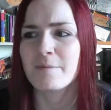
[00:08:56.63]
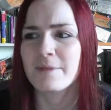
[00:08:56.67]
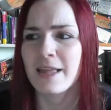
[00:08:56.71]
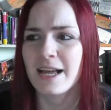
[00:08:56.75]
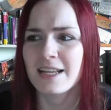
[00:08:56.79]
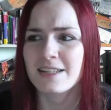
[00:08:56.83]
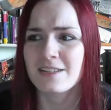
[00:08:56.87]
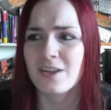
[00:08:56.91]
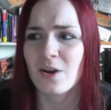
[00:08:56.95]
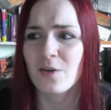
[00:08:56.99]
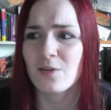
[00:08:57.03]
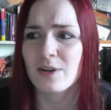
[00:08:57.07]

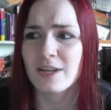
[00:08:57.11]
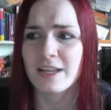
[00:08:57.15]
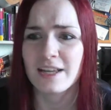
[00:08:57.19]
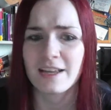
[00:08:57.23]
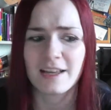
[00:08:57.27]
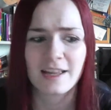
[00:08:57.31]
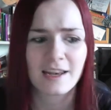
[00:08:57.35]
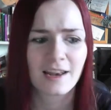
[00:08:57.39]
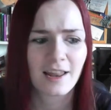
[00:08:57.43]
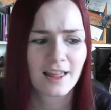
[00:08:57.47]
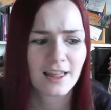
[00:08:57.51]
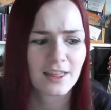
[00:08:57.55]
That's
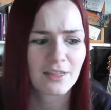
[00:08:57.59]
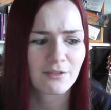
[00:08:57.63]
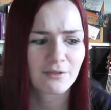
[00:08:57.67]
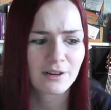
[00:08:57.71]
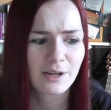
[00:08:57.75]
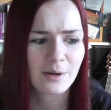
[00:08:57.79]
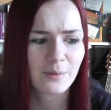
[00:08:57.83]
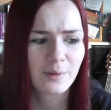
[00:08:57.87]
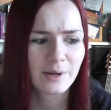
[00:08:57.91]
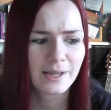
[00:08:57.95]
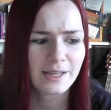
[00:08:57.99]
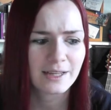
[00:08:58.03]
only in like
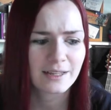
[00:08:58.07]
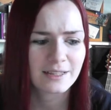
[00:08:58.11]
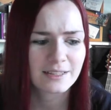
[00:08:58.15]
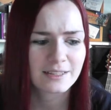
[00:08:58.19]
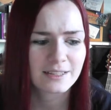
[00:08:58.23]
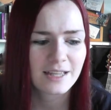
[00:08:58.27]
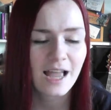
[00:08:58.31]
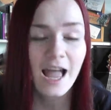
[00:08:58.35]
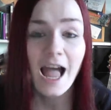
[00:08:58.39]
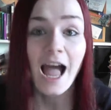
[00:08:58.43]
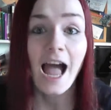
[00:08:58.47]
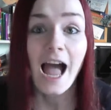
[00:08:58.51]
3
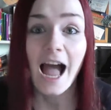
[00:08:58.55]
weeks.